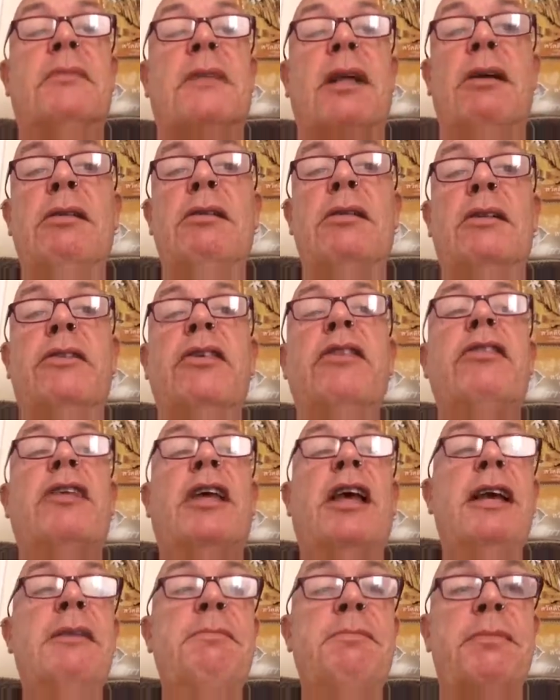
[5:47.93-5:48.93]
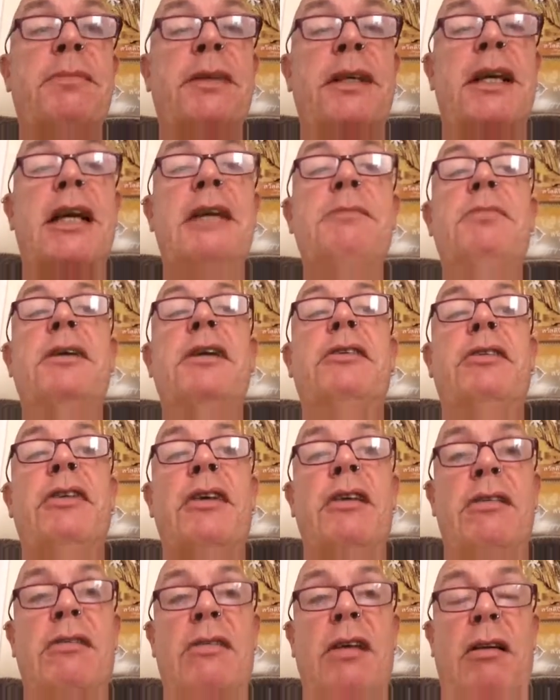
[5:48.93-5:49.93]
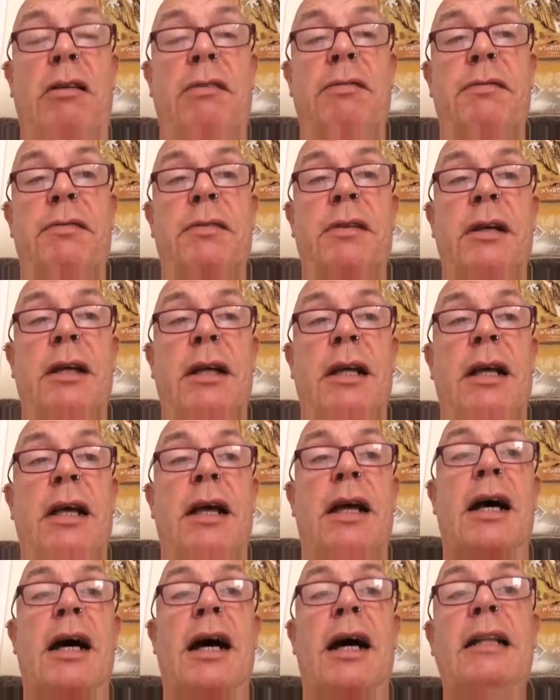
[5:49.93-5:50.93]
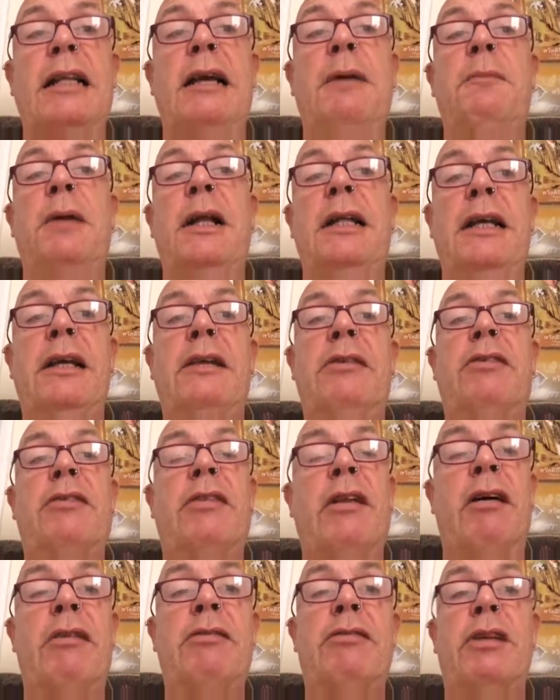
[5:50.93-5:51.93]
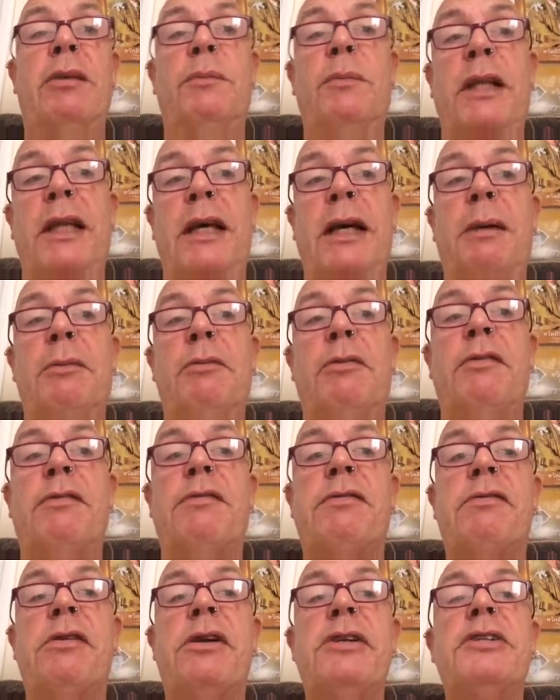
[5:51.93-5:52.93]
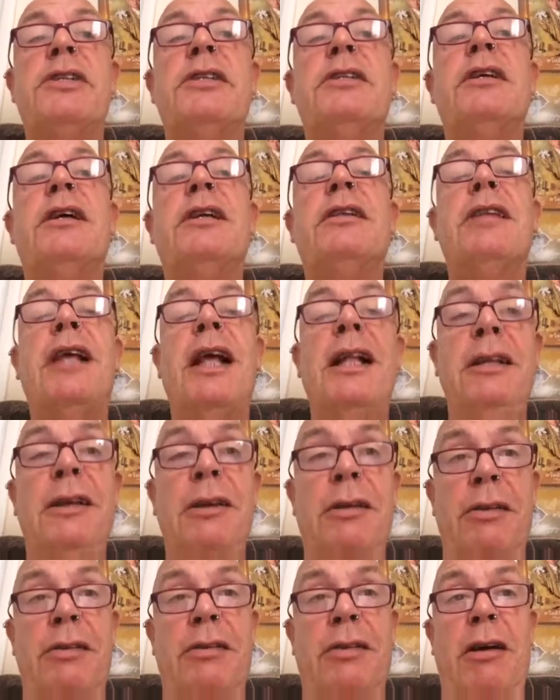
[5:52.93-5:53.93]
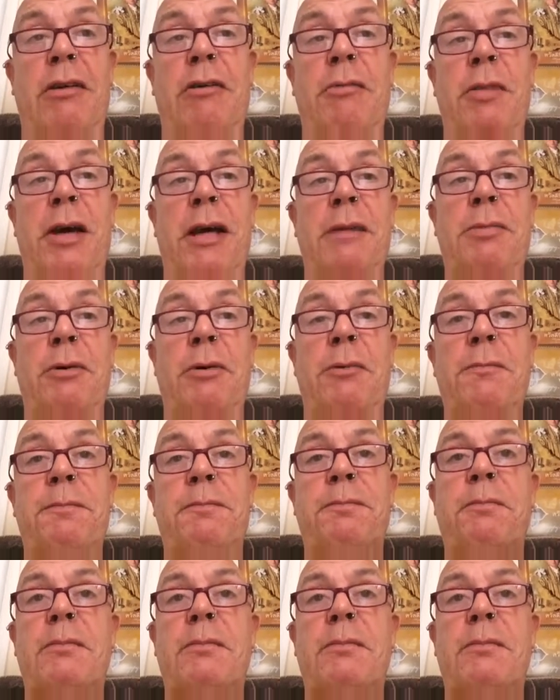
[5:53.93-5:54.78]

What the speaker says: Don't, just keep it to yourself, and then when it comes to fruition, then you can tell people.